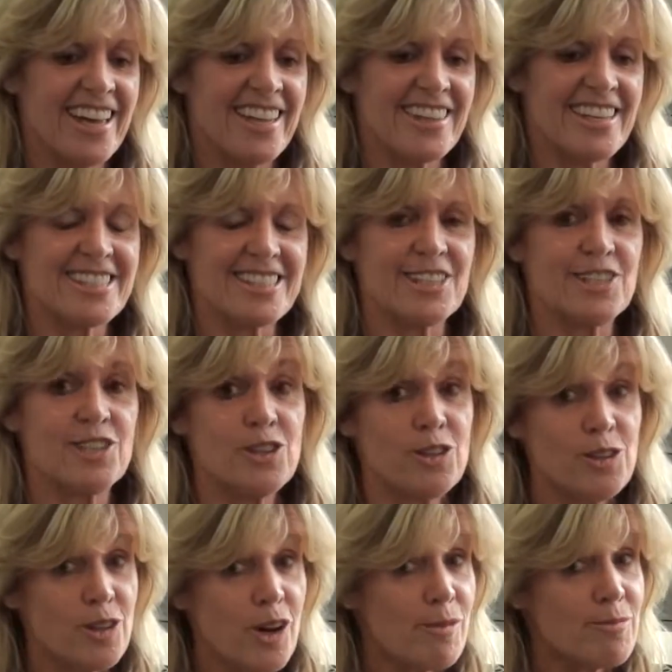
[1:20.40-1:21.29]
there's a
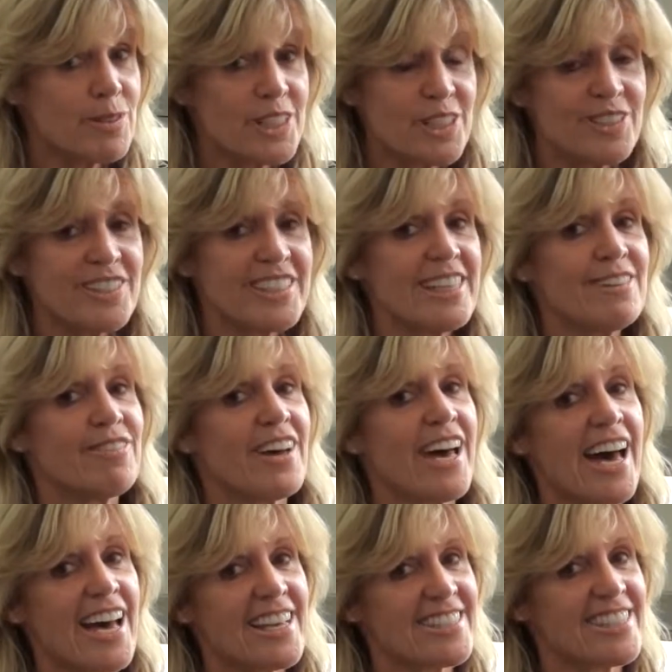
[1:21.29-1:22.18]
new opportunity for
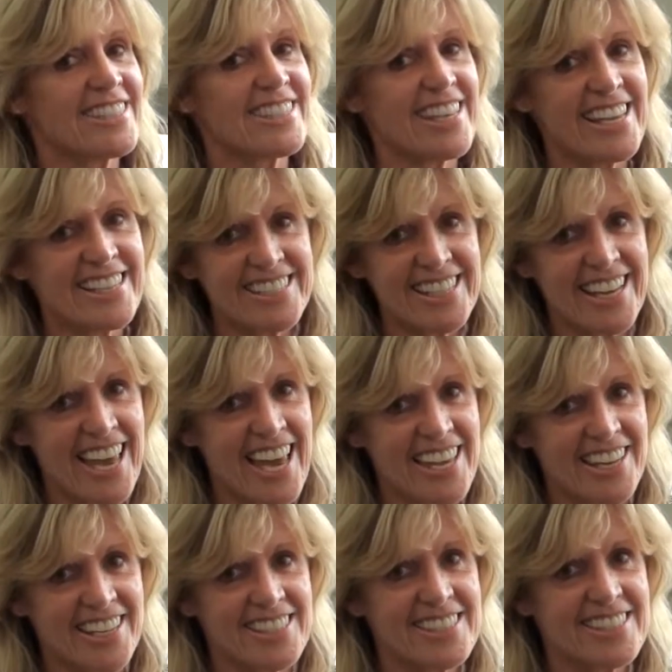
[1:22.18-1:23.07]
us as
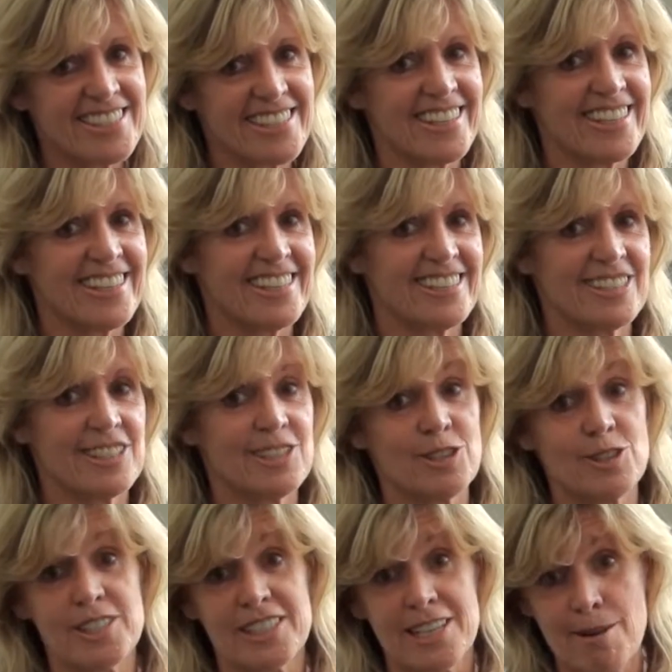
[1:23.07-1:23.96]
educators to
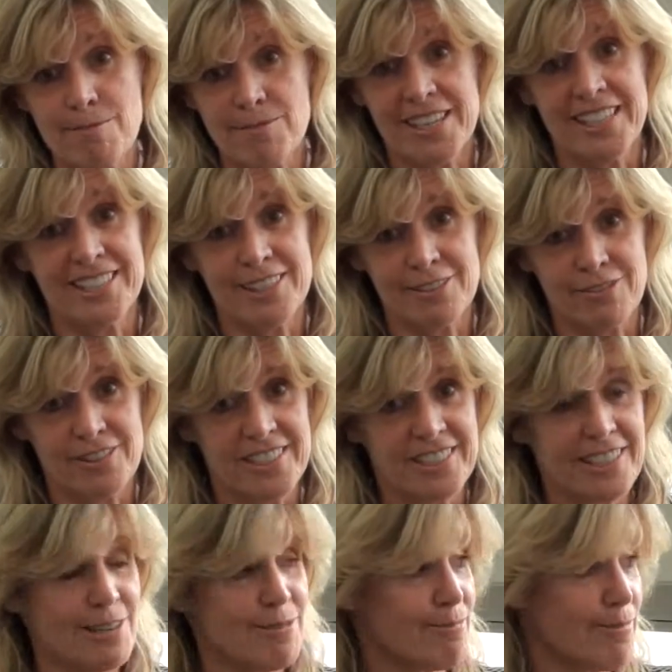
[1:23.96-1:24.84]
do something
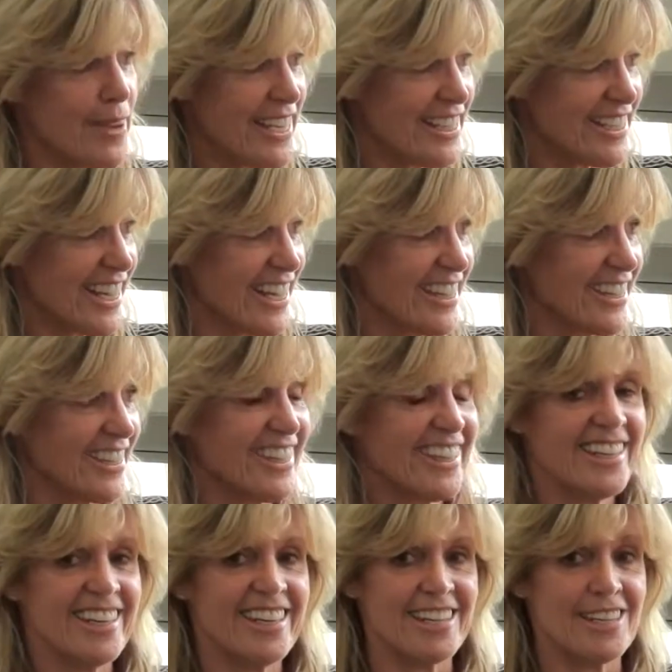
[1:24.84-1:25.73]
different and better,
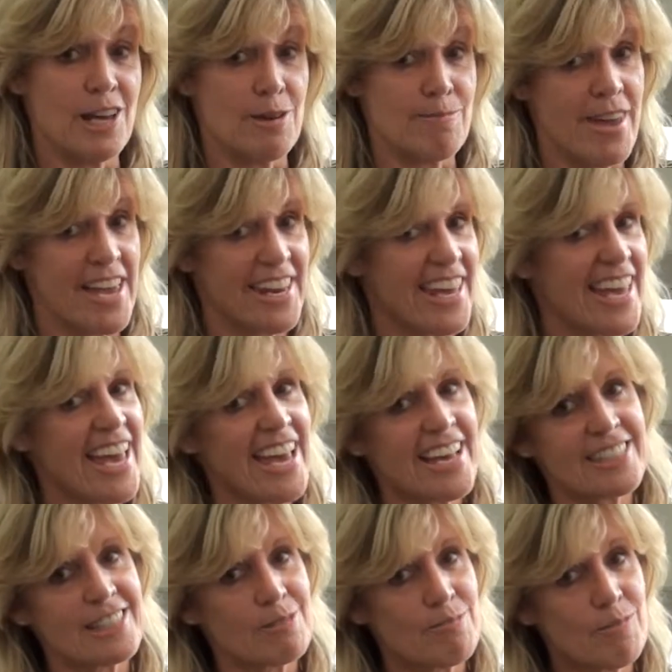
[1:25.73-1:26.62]
no matter how
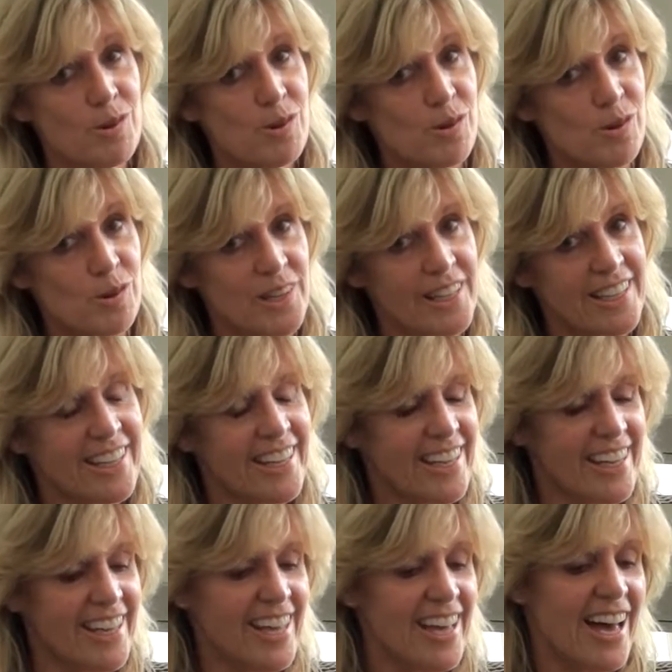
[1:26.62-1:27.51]
small.
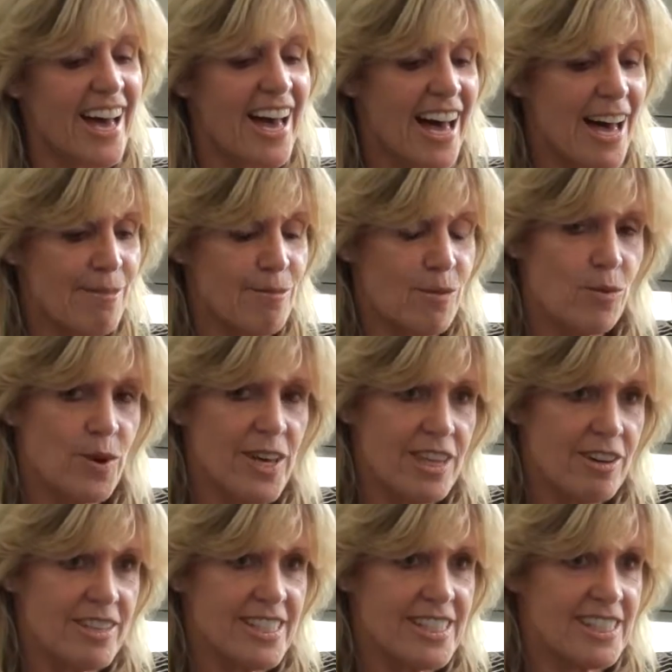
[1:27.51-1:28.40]

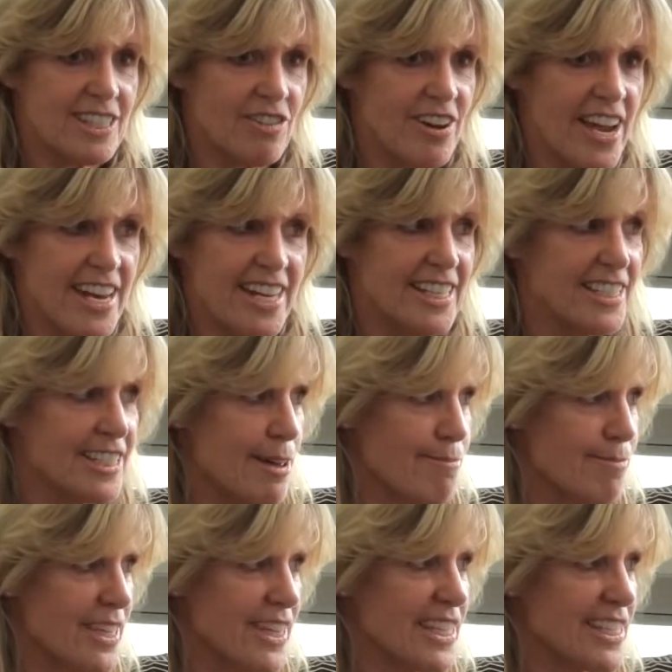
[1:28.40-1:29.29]
Whether it's creating
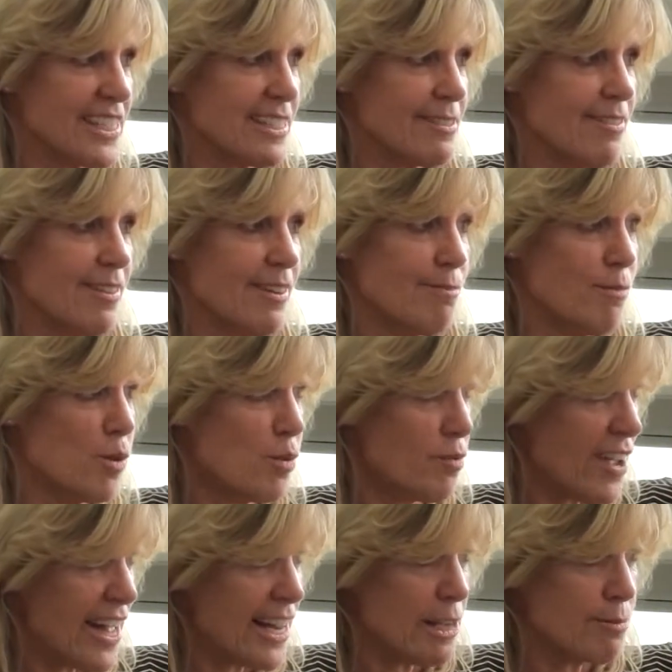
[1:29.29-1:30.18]
something that's more
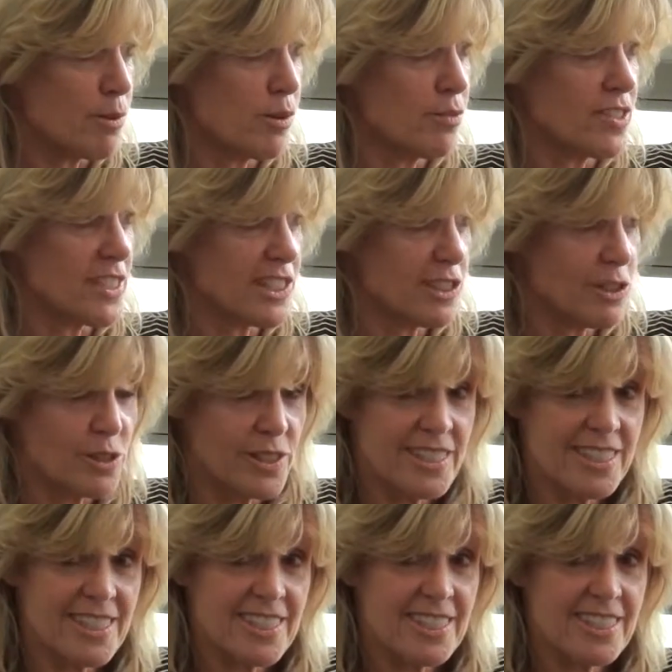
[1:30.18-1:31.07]
valuable for
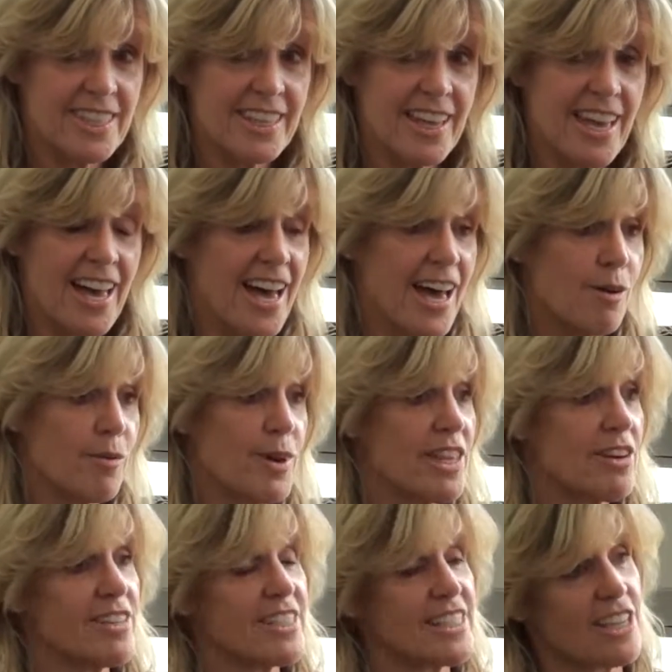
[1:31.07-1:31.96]
students,
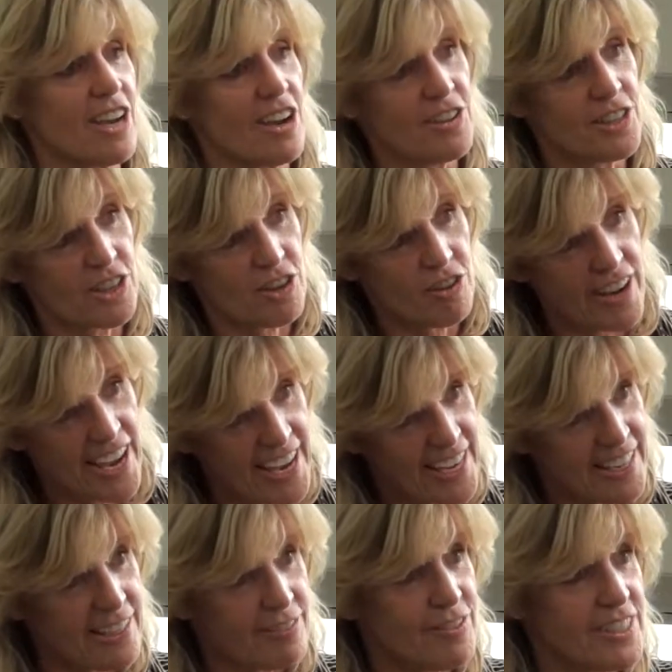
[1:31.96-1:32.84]
whether it's going to
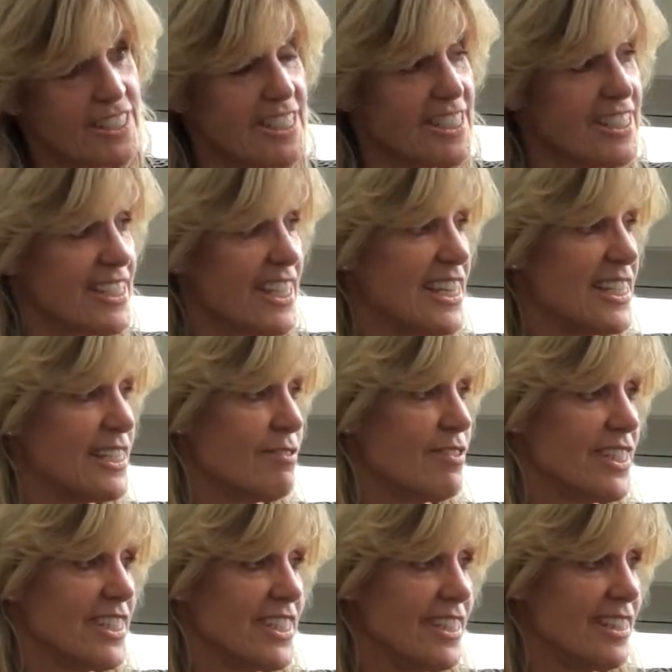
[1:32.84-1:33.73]
create efficiencies
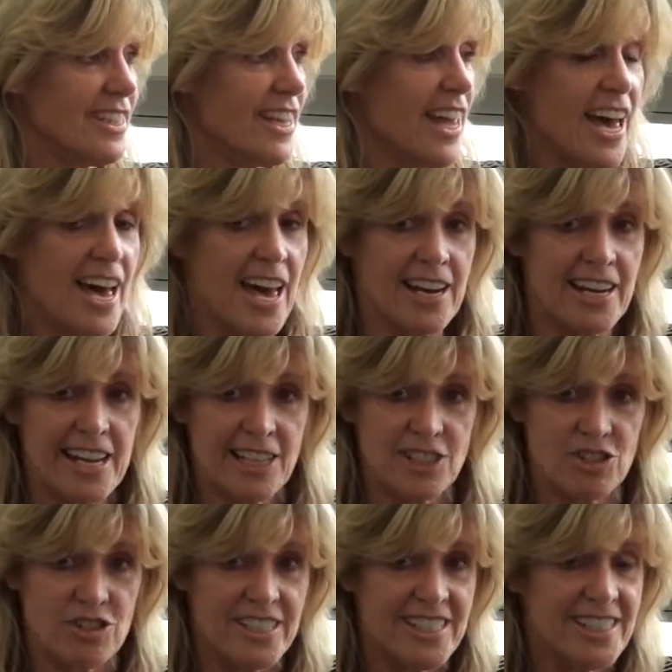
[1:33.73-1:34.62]
for
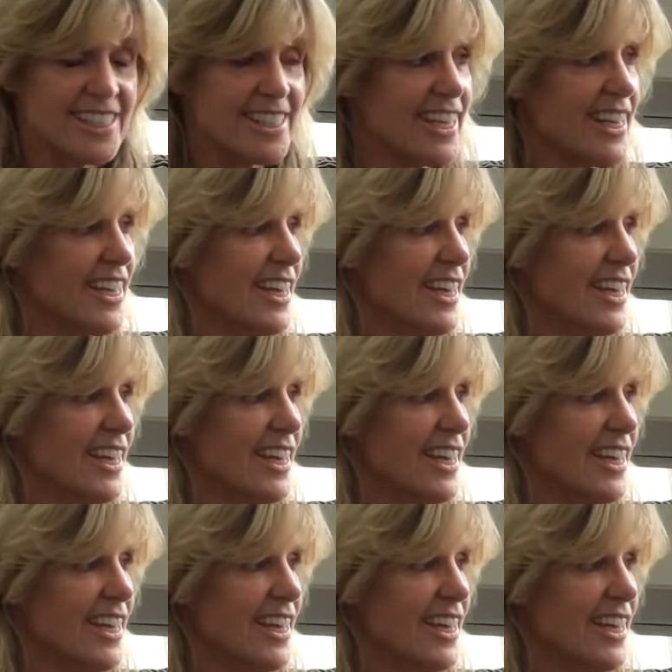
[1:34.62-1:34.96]
lecturers,